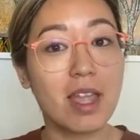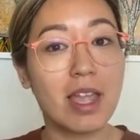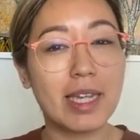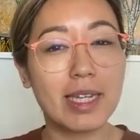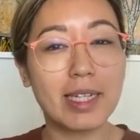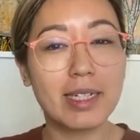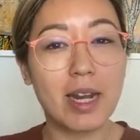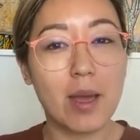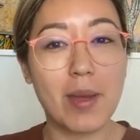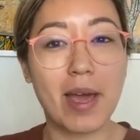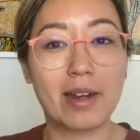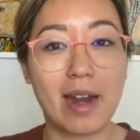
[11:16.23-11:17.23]
in
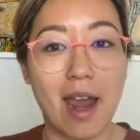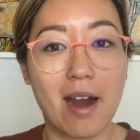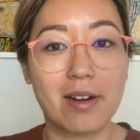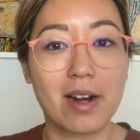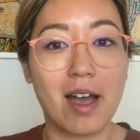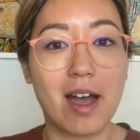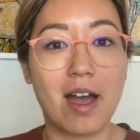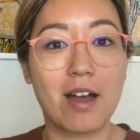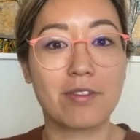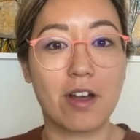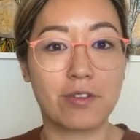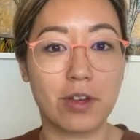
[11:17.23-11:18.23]
about an hour and a
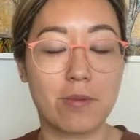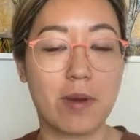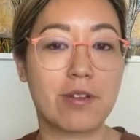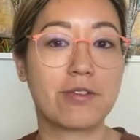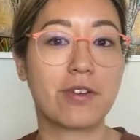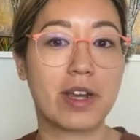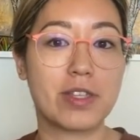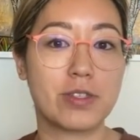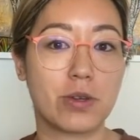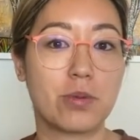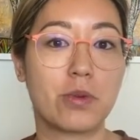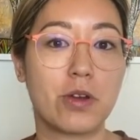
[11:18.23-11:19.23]
half, I've got my free
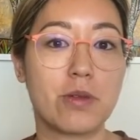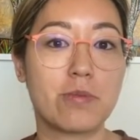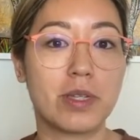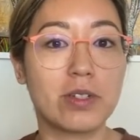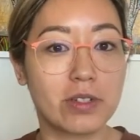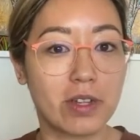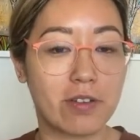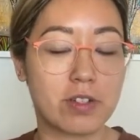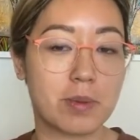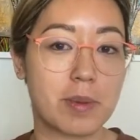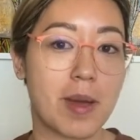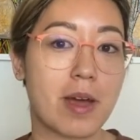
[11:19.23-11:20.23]
Zoom room, but you do have
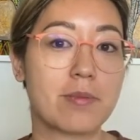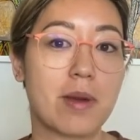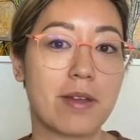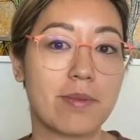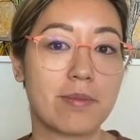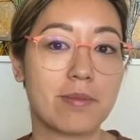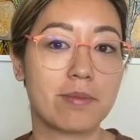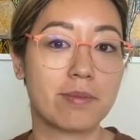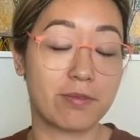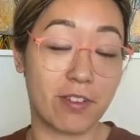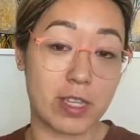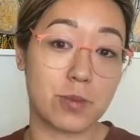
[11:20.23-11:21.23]
to be part of my
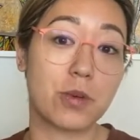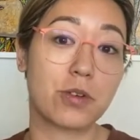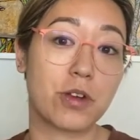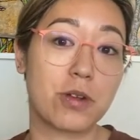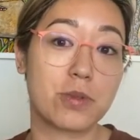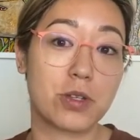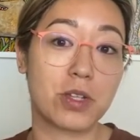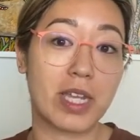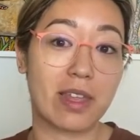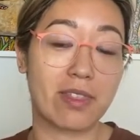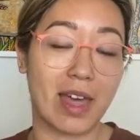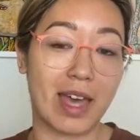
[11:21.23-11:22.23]
Facebook group to
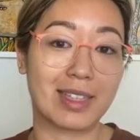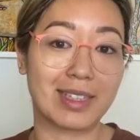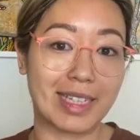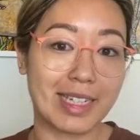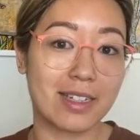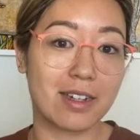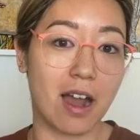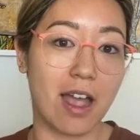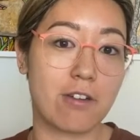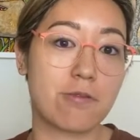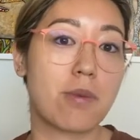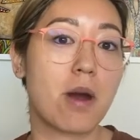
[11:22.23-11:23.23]
get that link. I
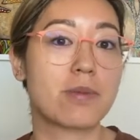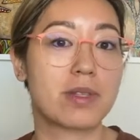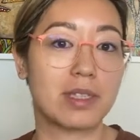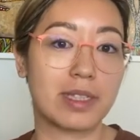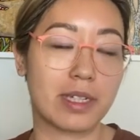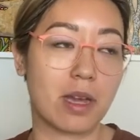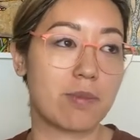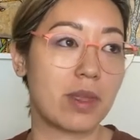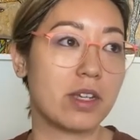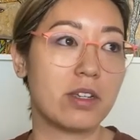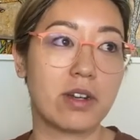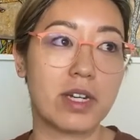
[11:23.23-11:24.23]
have popped the link up there.
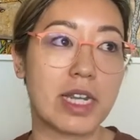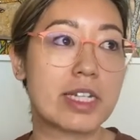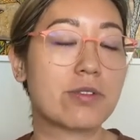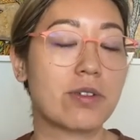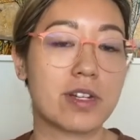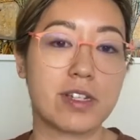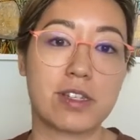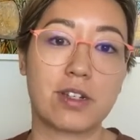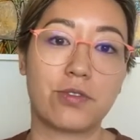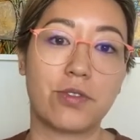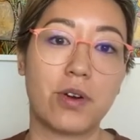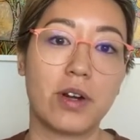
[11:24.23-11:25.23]
You don't need to register
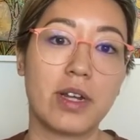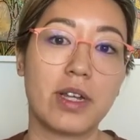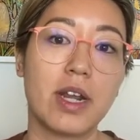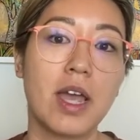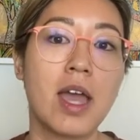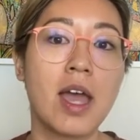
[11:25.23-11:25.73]
for it.